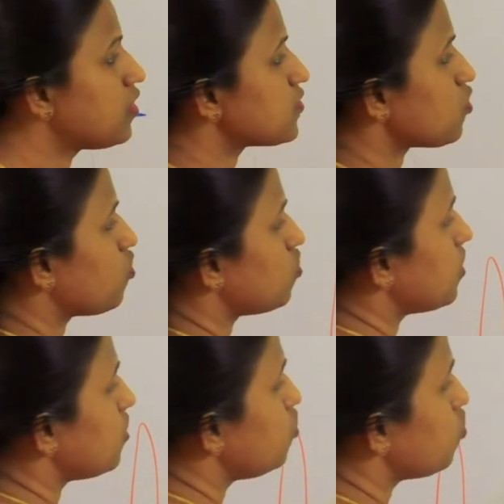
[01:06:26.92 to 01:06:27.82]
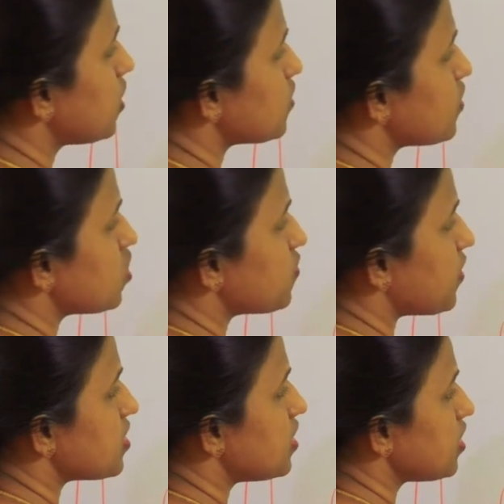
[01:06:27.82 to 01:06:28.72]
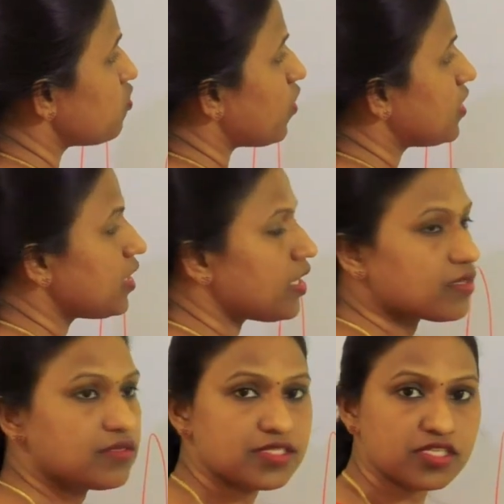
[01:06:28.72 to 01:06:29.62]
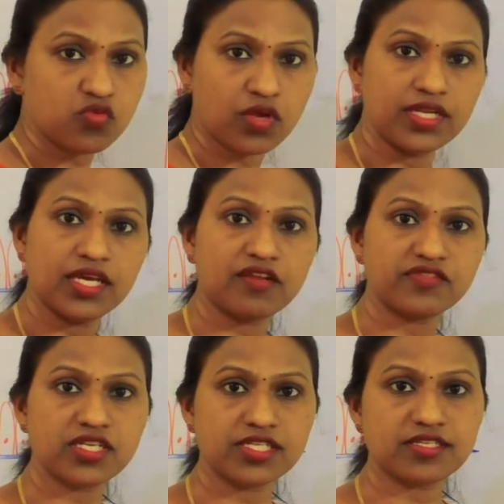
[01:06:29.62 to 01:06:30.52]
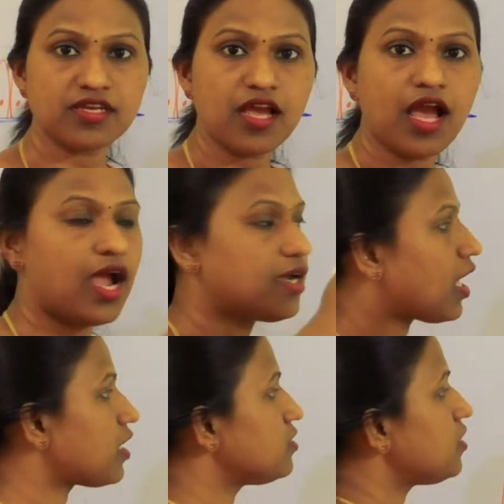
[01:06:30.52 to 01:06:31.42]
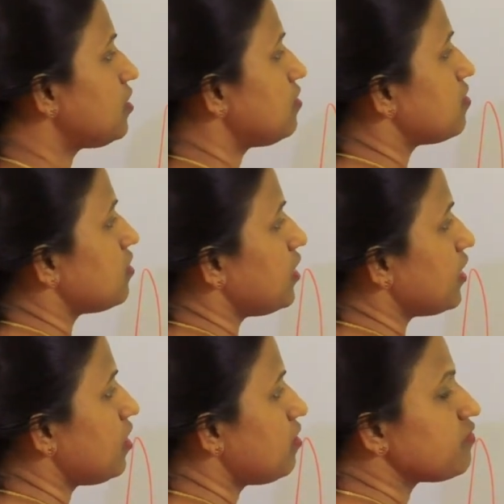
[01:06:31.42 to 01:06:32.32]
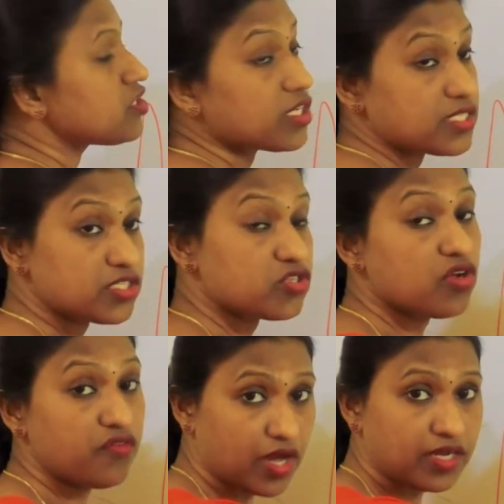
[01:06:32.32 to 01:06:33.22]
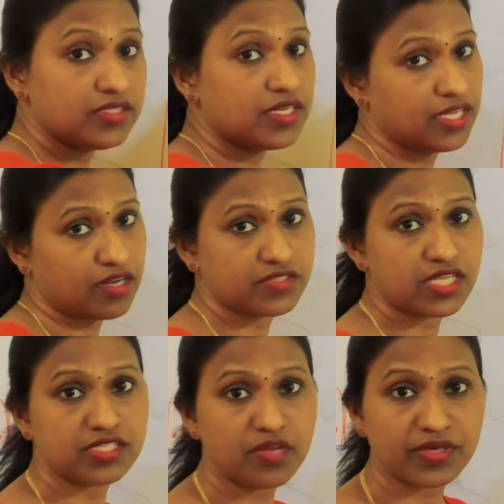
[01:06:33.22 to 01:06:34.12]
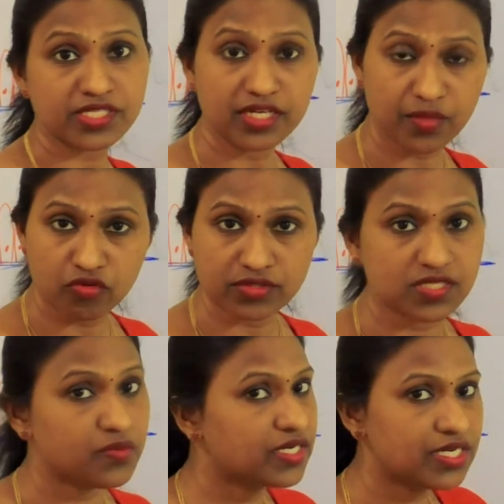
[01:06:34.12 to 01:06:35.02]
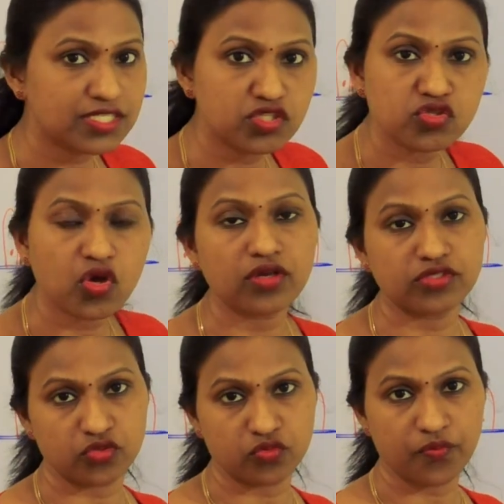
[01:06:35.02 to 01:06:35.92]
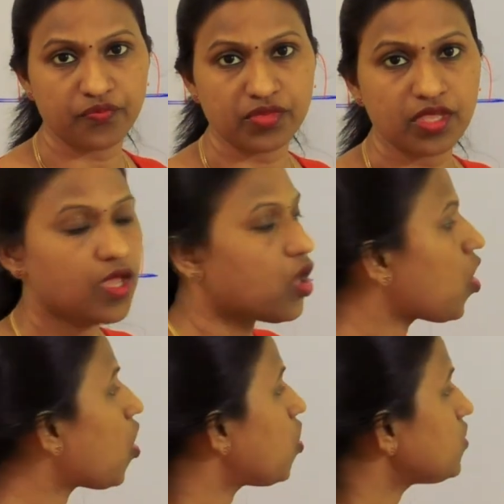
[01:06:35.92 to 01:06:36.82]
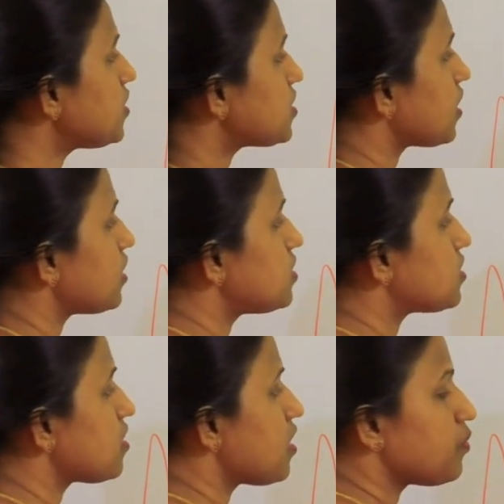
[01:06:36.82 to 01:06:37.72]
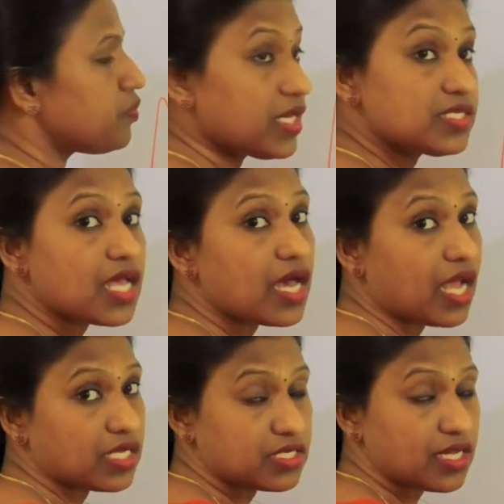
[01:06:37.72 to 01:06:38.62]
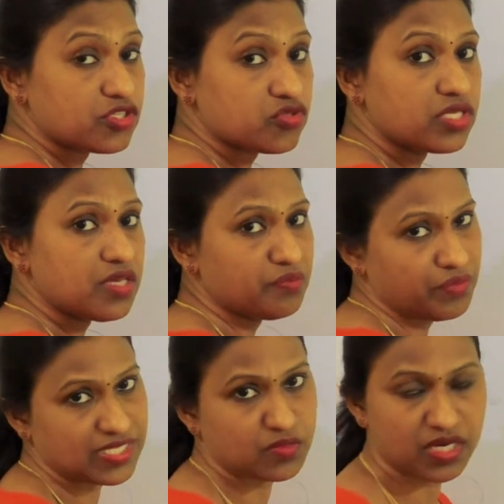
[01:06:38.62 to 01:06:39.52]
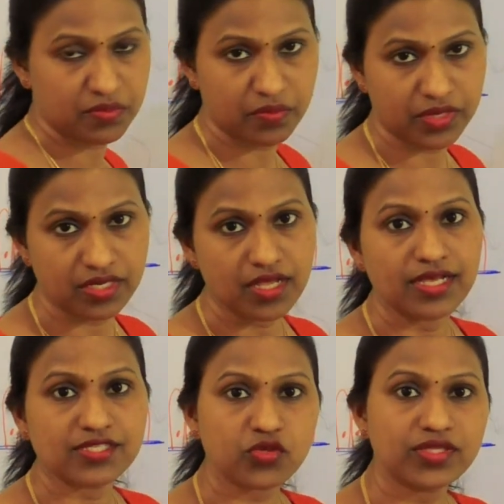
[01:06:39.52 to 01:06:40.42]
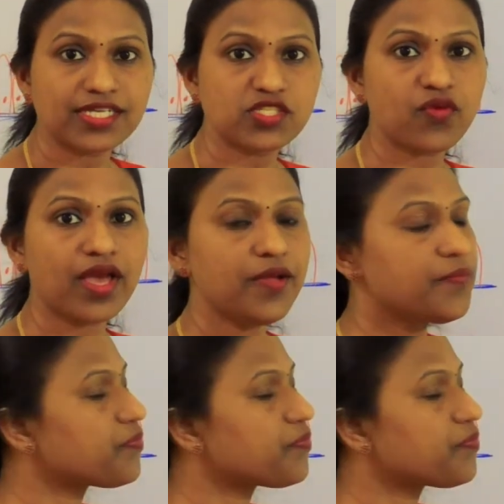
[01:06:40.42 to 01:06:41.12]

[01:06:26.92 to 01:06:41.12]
so the nucleus which is present in one layer this is one layer of cells and another layer which consisting of another layer of cells are present above this but it is not true all the cells base are attached to the basement membrane so that's why